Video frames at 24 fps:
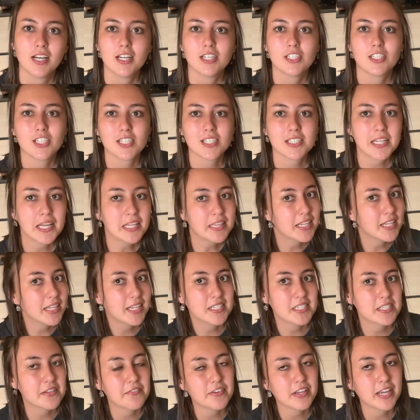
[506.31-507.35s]
Just like the
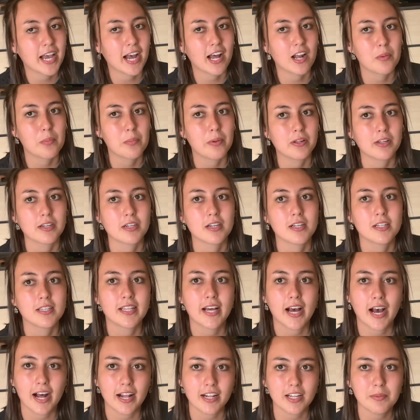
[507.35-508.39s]
links of a caterpillar,
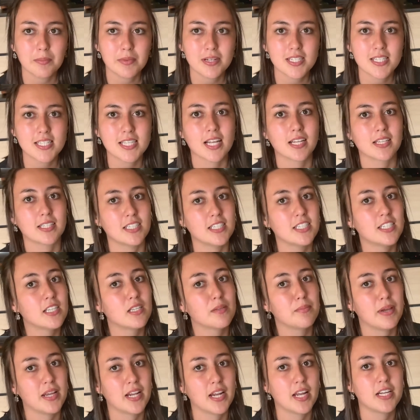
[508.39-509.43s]
the elements that lead to the
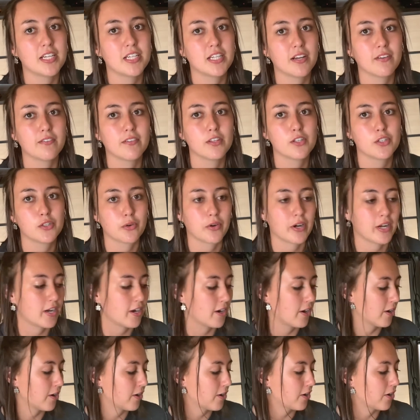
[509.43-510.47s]
main idea of the story
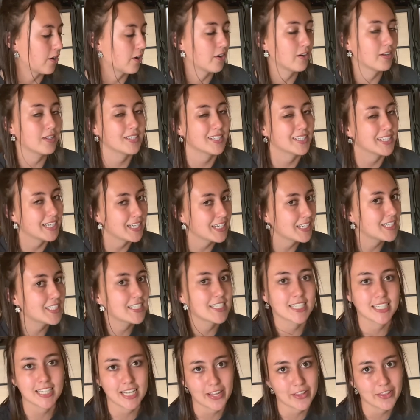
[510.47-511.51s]
are all linked
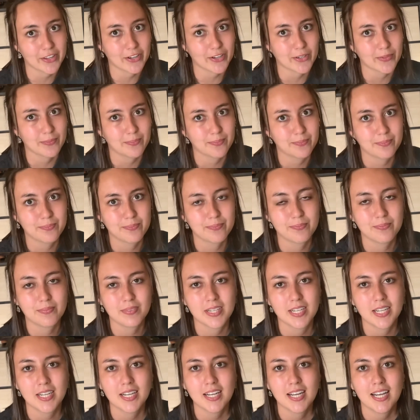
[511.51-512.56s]
together.
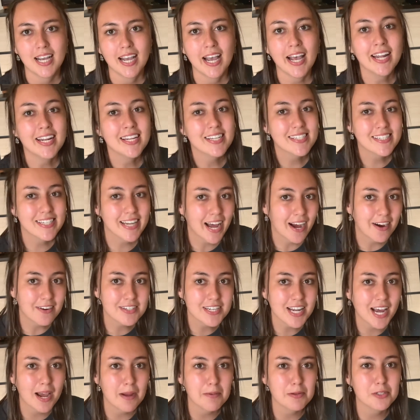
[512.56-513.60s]
It is now
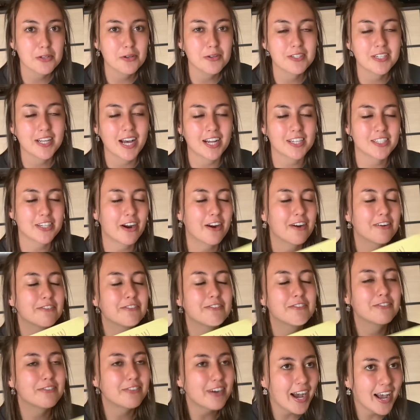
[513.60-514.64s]
time to attach our
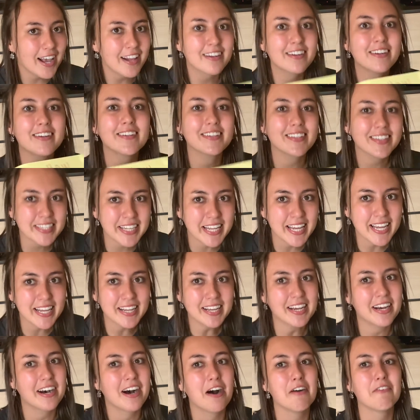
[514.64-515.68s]
final
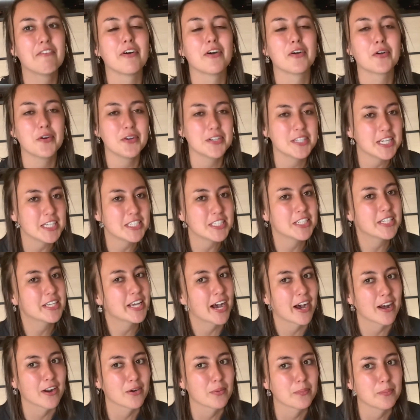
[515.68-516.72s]
link of our quotation
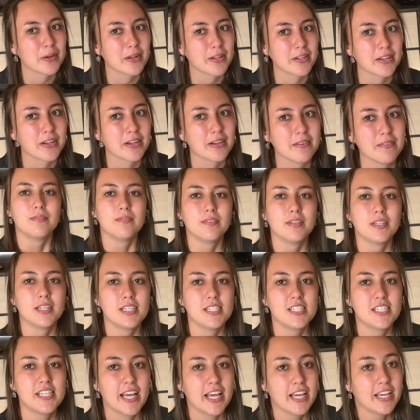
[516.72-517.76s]
caterpillar.
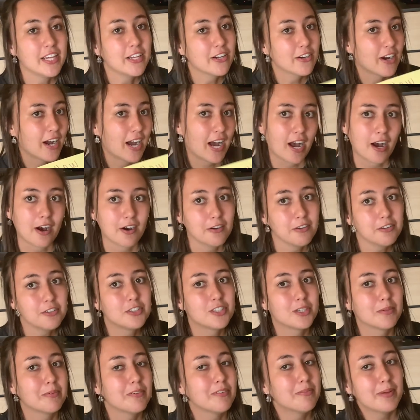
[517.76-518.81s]
Take your how
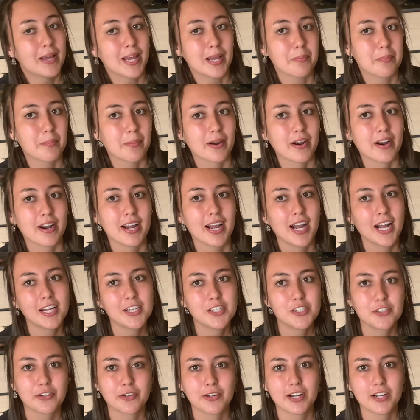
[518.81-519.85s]
strip of paper and
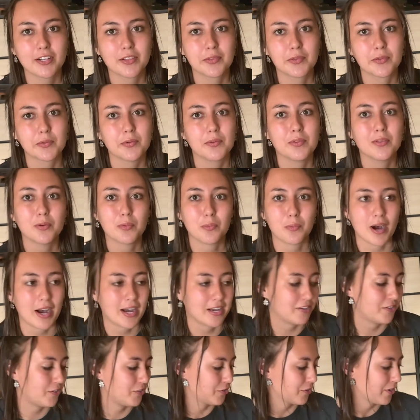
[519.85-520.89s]
string it through the why
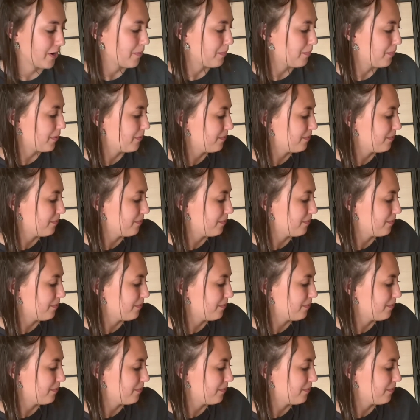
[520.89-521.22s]
strip.